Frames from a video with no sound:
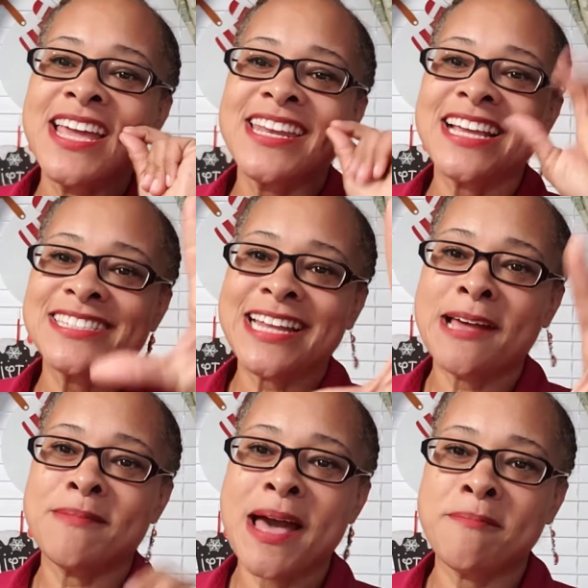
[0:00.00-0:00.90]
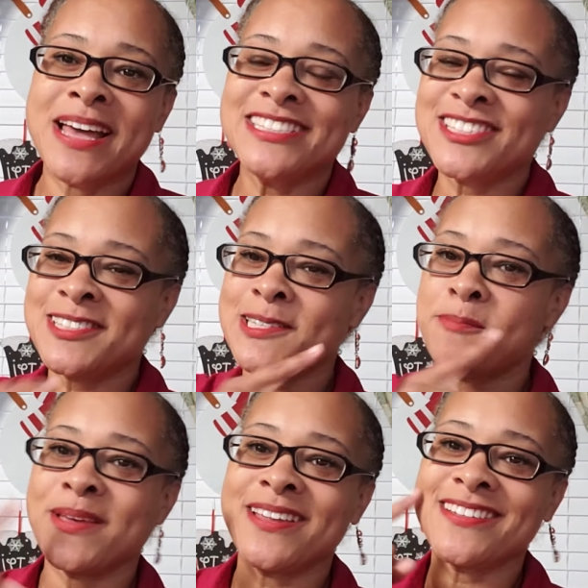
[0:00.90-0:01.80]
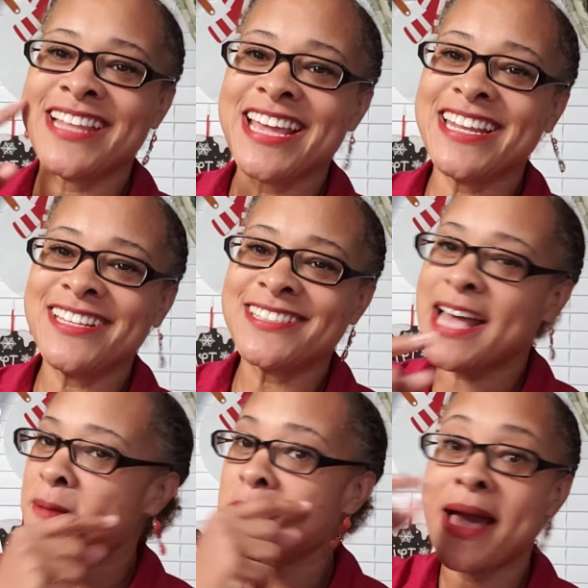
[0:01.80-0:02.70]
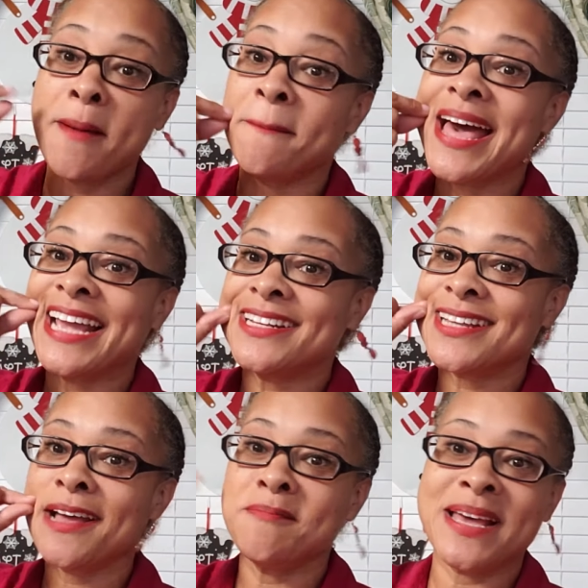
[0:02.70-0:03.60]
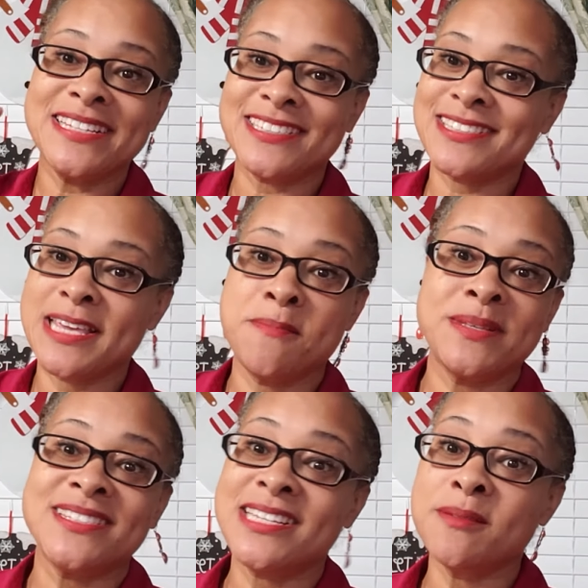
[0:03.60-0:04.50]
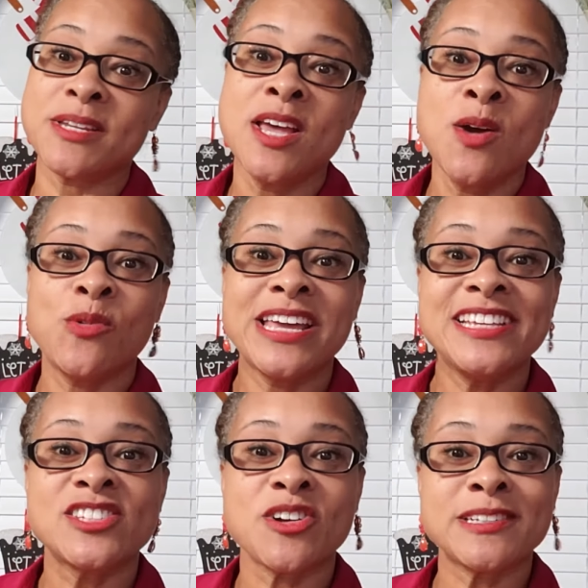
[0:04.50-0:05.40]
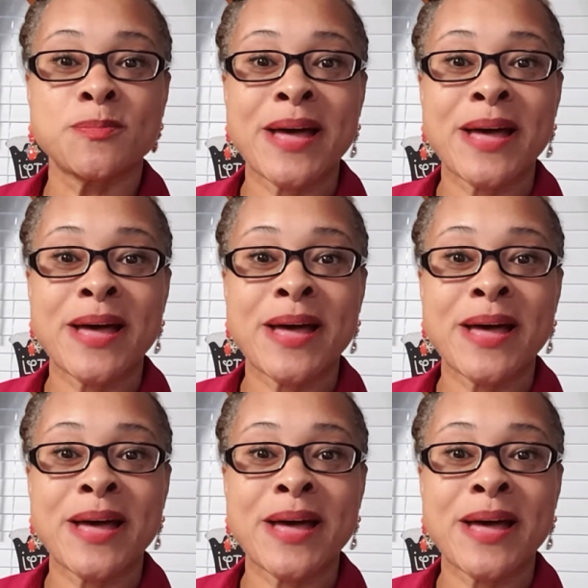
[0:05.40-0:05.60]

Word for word: next time I might just zip it. Ladies, I might just keep it zipped when he starts